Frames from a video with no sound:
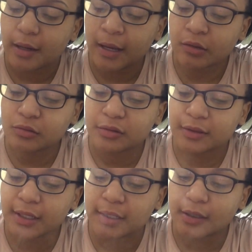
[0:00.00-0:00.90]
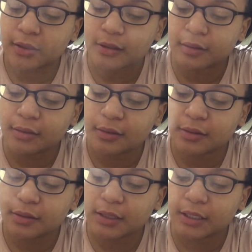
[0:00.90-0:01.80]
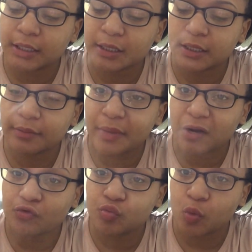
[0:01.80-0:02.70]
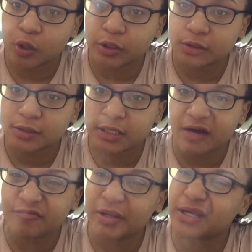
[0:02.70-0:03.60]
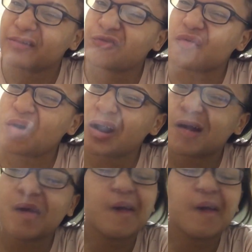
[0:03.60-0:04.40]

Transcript: I don't think the heat in my room works. I've been here for...